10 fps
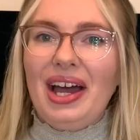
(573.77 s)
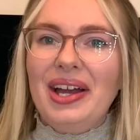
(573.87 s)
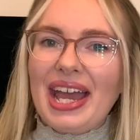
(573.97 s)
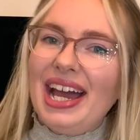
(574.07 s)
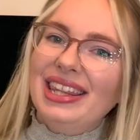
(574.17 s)

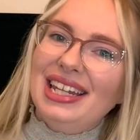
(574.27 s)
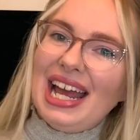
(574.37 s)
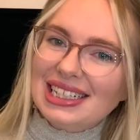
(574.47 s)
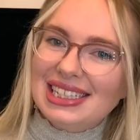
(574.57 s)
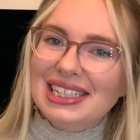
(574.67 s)
Okay, and the
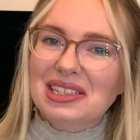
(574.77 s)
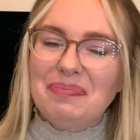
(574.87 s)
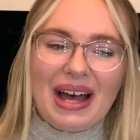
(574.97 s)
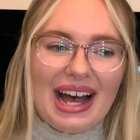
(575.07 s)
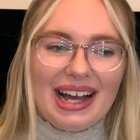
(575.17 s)
next thing is a
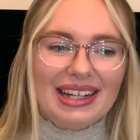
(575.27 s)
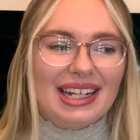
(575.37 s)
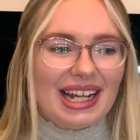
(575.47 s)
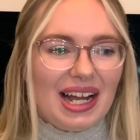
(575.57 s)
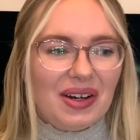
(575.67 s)

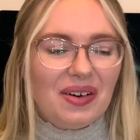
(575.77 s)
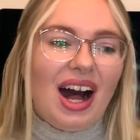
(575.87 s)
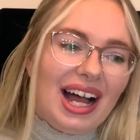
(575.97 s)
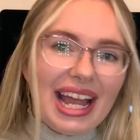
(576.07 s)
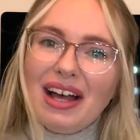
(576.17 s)
bag. Now,
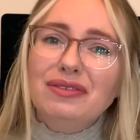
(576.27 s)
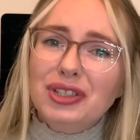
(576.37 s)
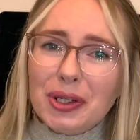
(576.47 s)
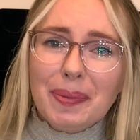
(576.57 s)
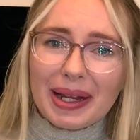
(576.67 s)
I have
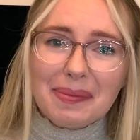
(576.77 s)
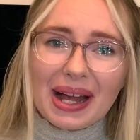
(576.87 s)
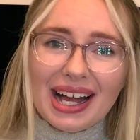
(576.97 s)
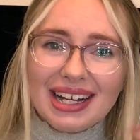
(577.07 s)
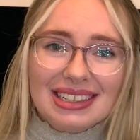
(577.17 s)
too many
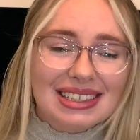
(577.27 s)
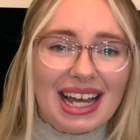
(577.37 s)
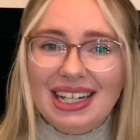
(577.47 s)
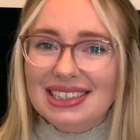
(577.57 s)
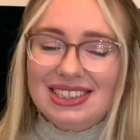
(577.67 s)
bags,
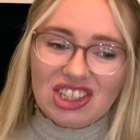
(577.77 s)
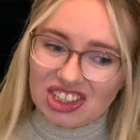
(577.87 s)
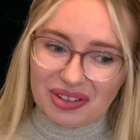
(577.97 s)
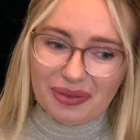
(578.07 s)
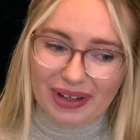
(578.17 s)
that is
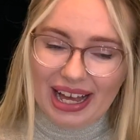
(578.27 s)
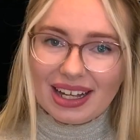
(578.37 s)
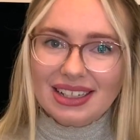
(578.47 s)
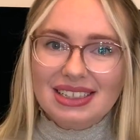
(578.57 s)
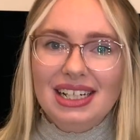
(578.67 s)
just a
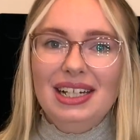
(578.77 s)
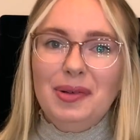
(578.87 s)
fact,